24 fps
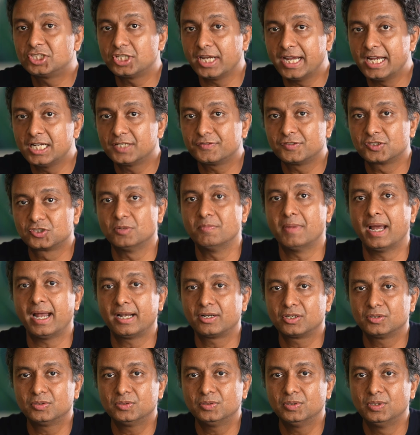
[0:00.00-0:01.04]
change for
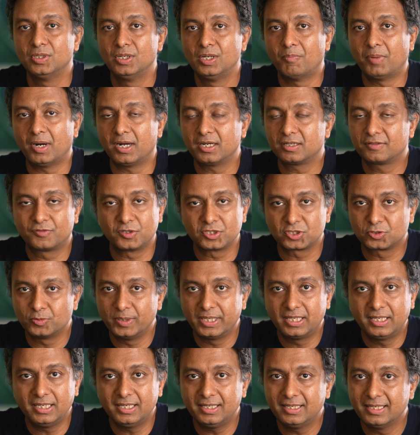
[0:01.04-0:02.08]
Zomato, but for
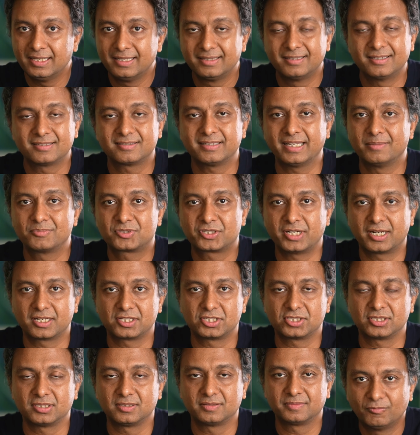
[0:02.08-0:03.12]
Swiggy, the same
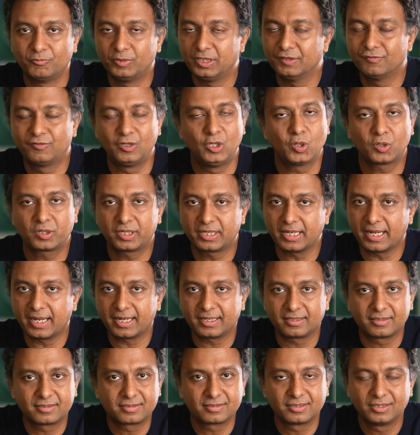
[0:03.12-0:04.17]
strategy. We've looked
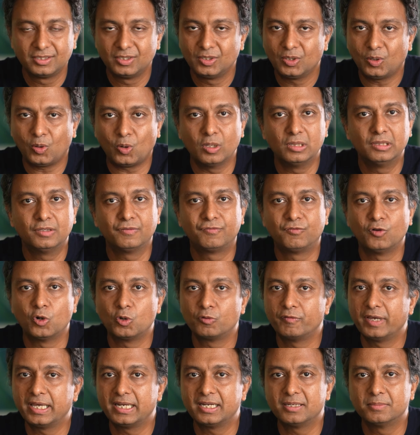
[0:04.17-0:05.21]
at all the 4
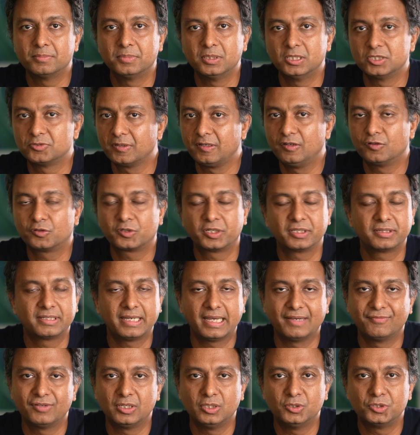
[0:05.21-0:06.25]
variables, we looked at the
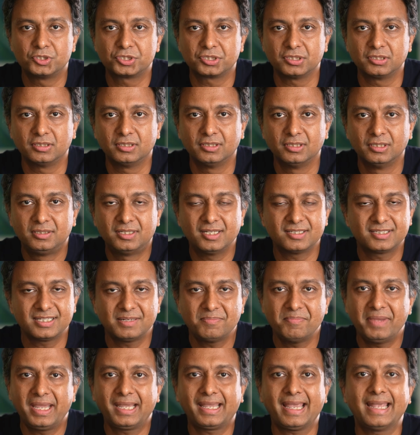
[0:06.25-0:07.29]
evolution. Does it
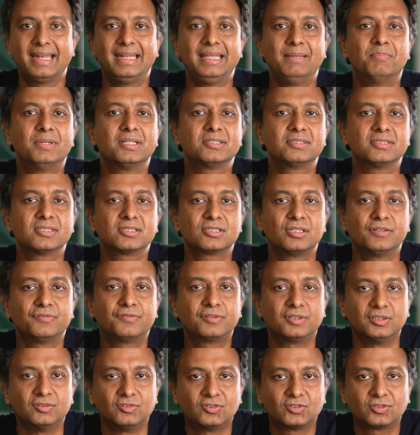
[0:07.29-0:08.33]
make any business
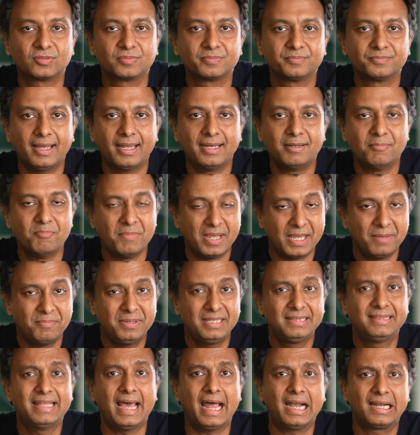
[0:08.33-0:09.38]
difference? And maybe
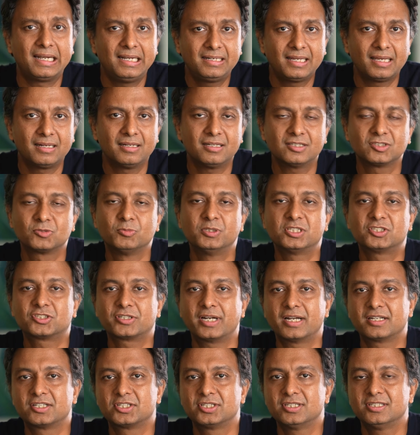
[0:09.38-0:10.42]
that'll tell us which
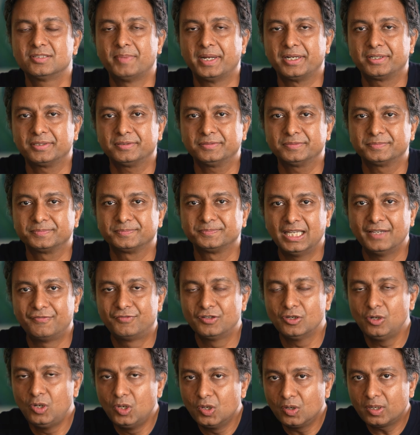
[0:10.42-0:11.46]
strategy is better. If
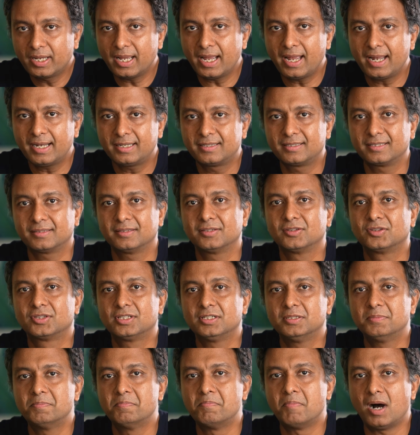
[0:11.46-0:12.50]
you look at
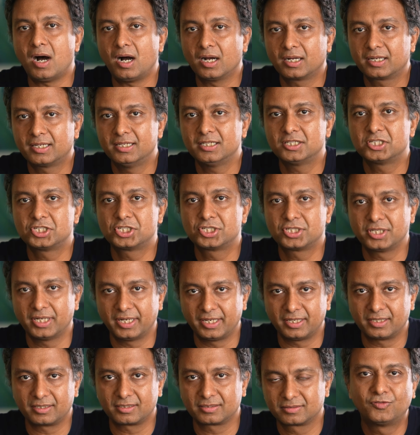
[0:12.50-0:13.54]
the market
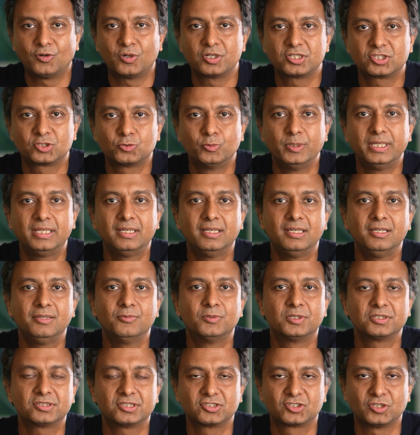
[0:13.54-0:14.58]
share for Swiggy
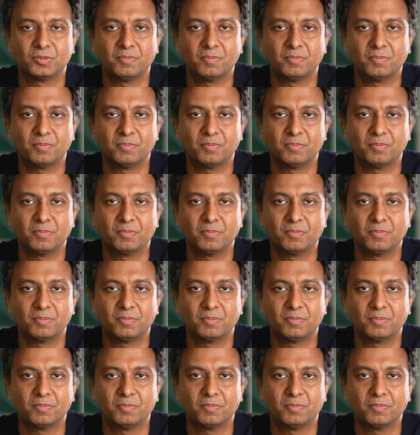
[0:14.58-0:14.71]
versus